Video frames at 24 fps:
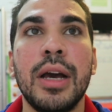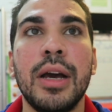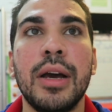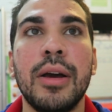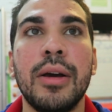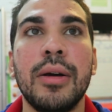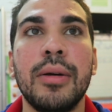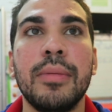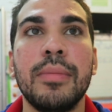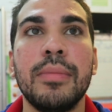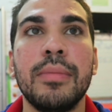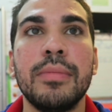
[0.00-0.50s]

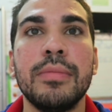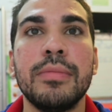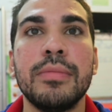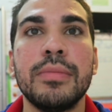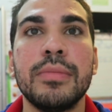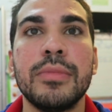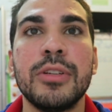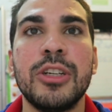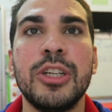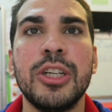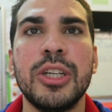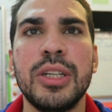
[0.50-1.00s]

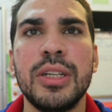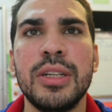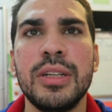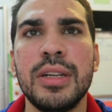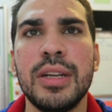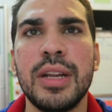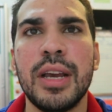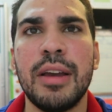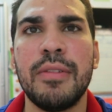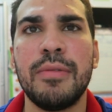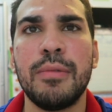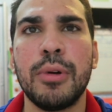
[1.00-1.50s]

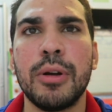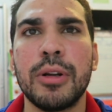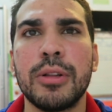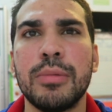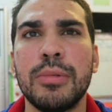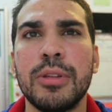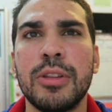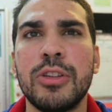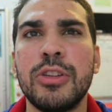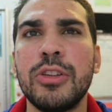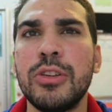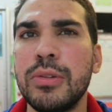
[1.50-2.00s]
I've
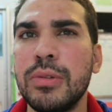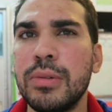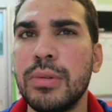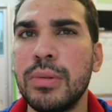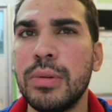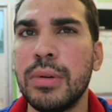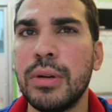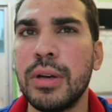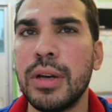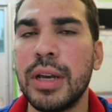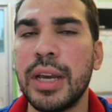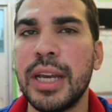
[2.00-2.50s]
worked with
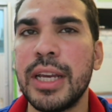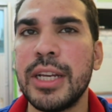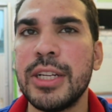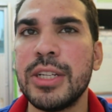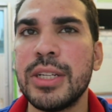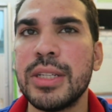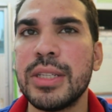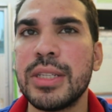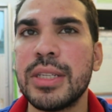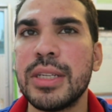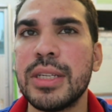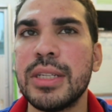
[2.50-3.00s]
2
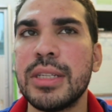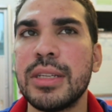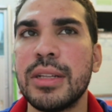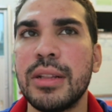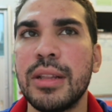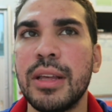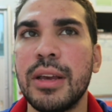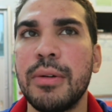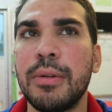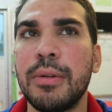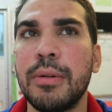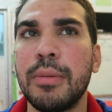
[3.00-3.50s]
agencies,
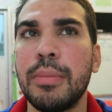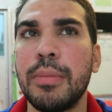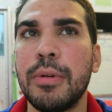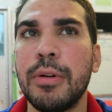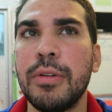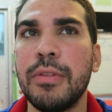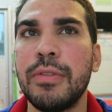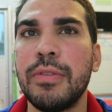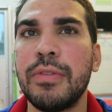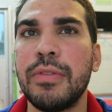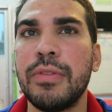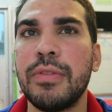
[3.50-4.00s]
and they were
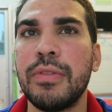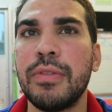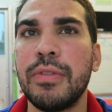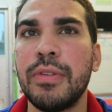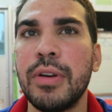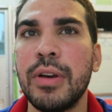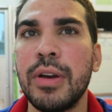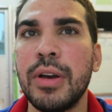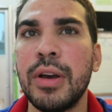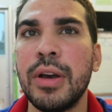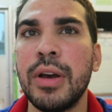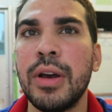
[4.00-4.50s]
both
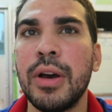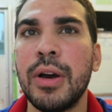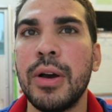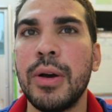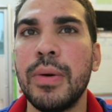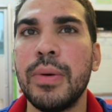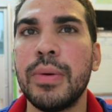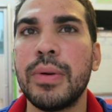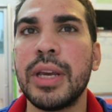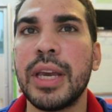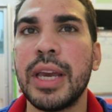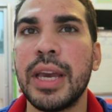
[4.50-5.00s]

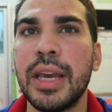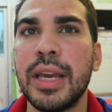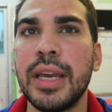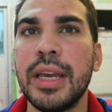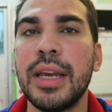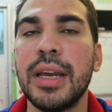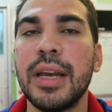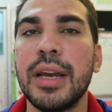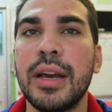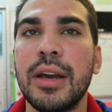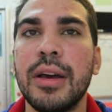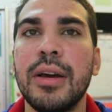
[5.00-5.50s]

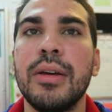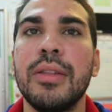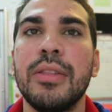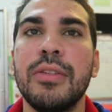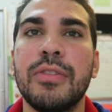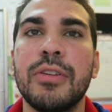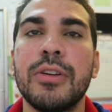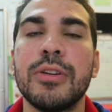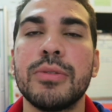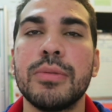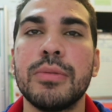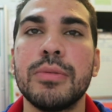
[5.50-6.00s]
okay. The
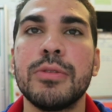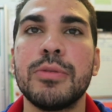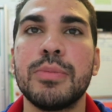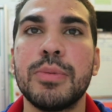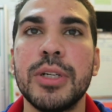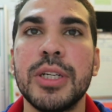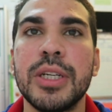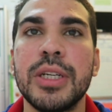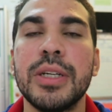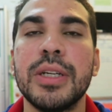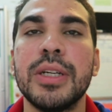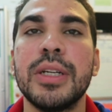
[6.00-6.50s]
first one was
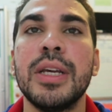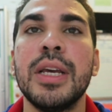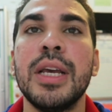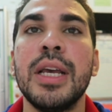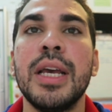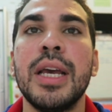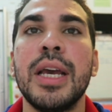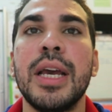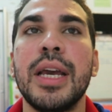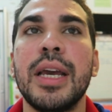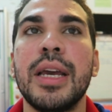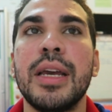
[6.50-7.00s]
pretty good,
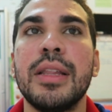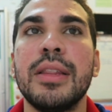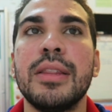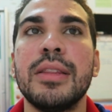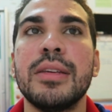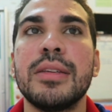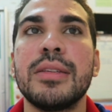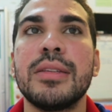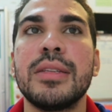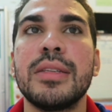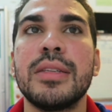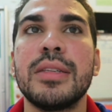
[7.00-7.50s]
and
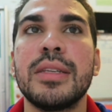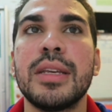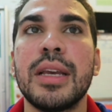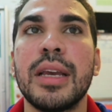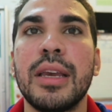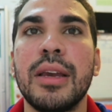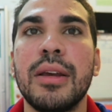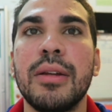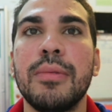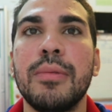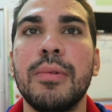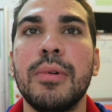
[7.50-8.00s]
the
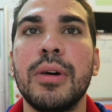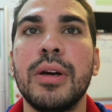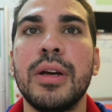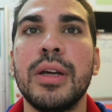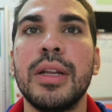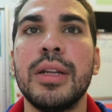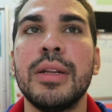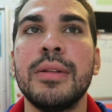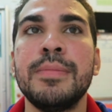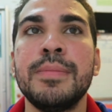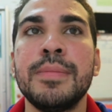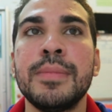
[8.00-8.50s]
second
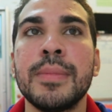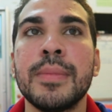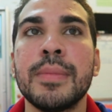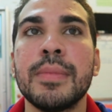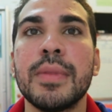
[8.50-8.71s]
one